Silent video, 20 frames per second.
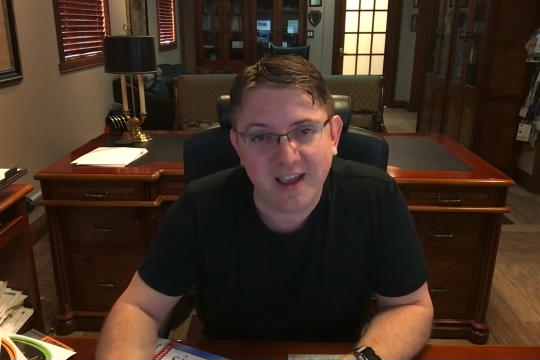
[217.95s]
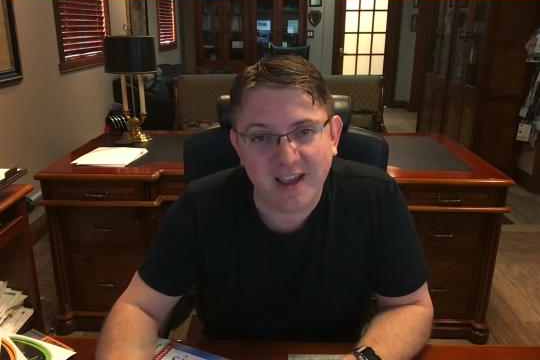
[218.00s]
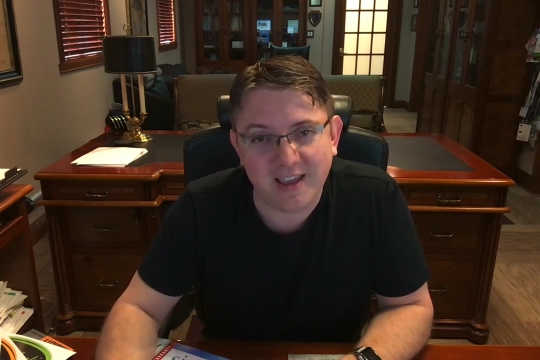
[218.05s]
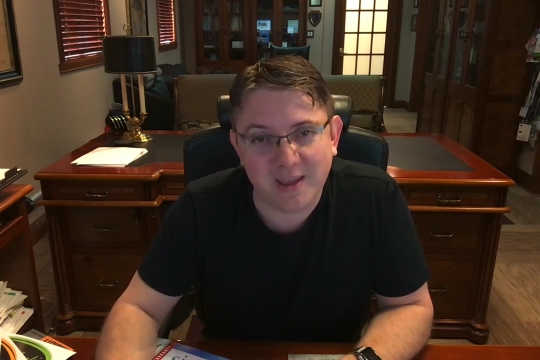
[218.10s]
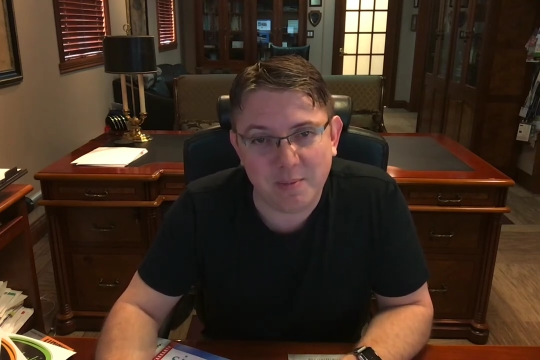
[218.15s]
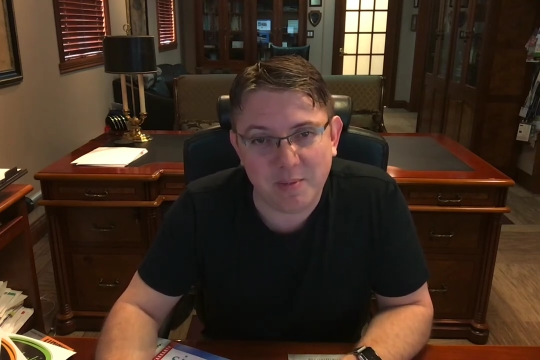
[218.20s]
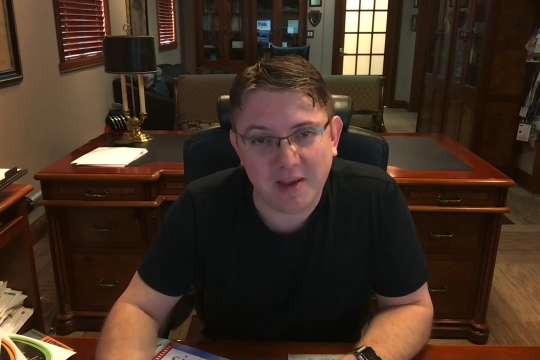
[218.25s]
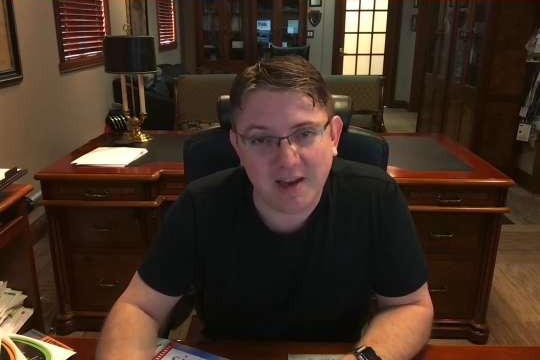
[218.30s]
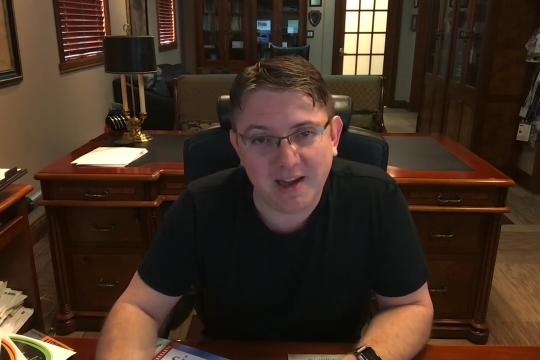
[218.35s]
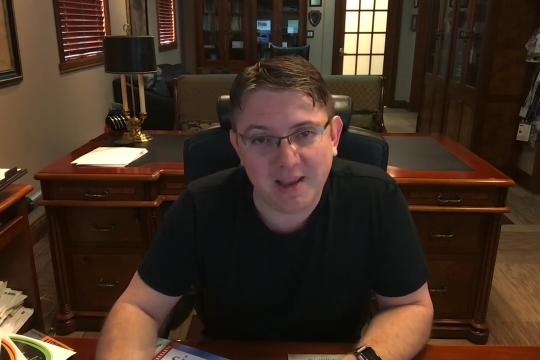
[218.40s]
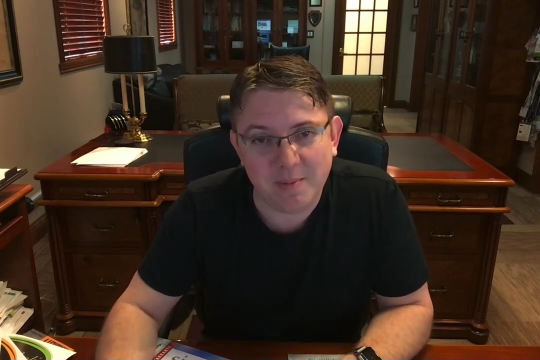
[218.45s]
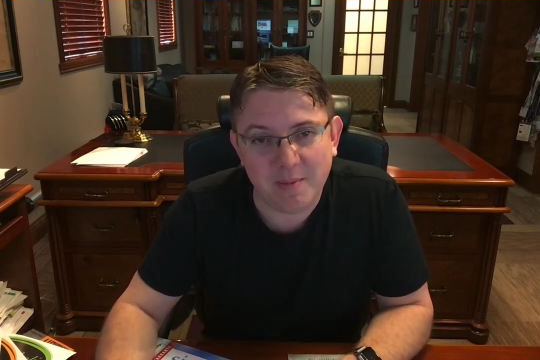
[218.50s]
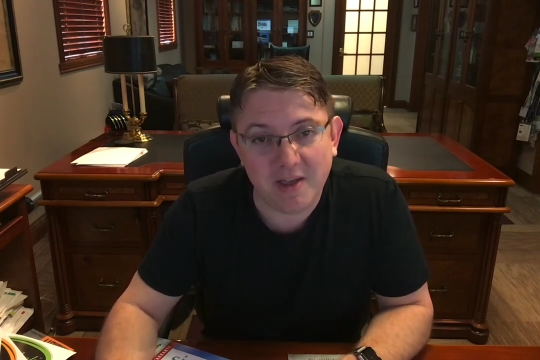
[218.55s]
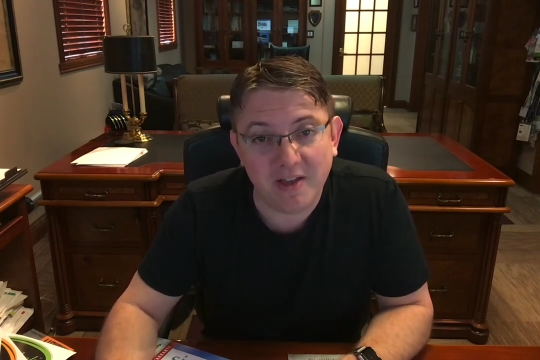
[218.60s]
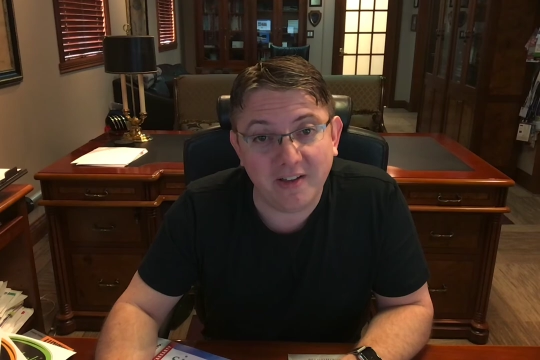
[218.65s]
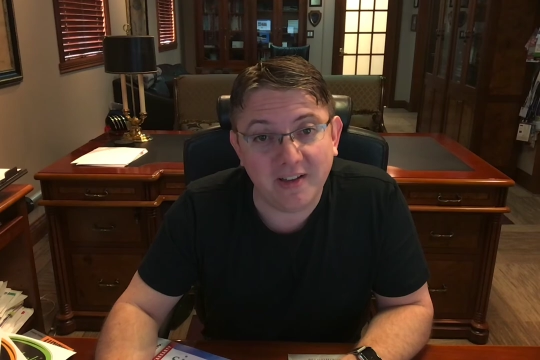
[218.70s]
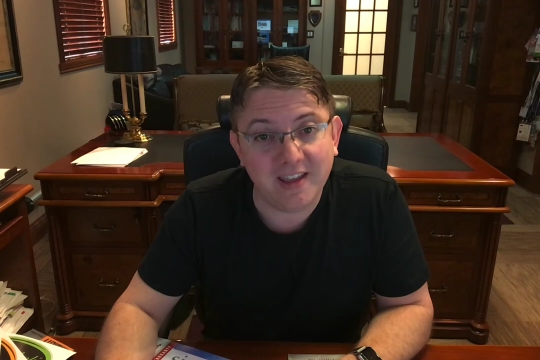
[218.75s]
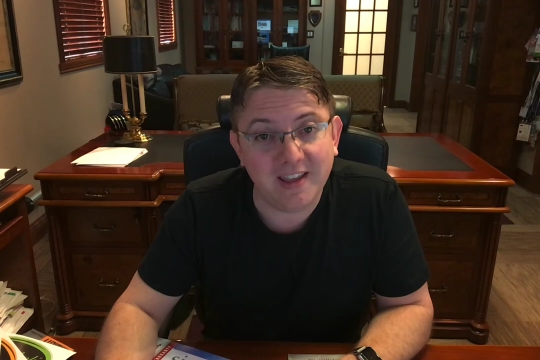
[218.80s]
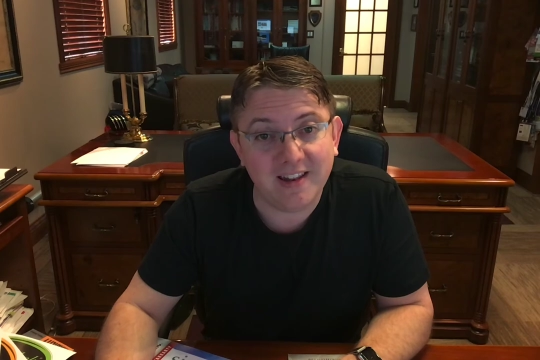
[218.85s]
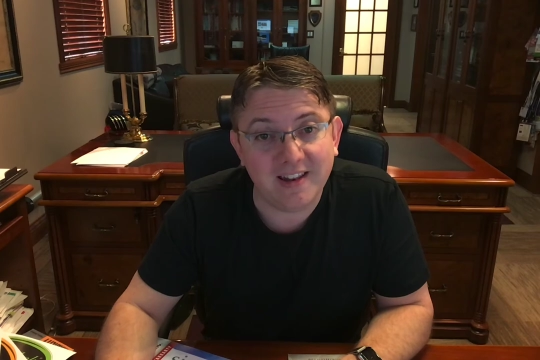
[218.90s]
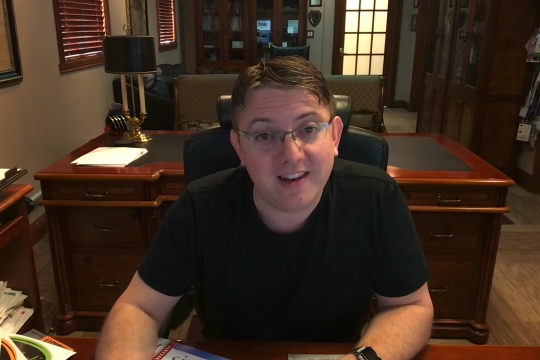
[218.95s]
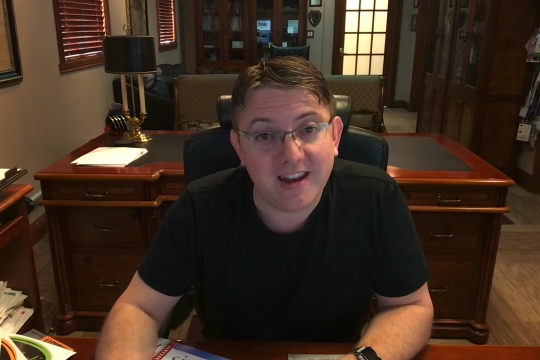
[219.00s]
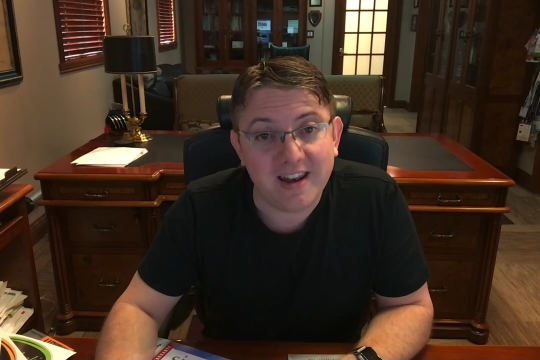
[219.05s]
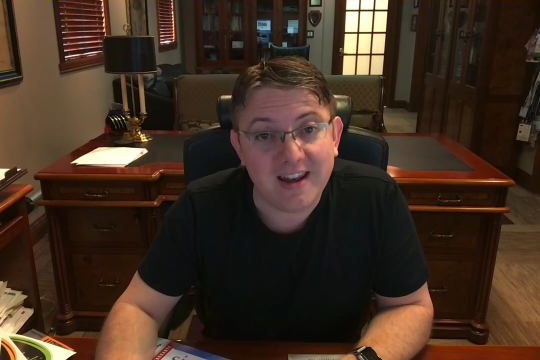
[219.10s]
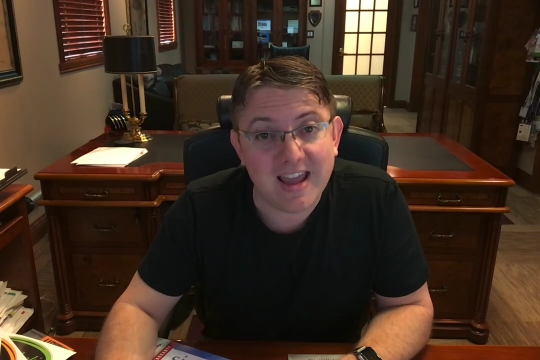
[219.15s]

Give me an email. Again,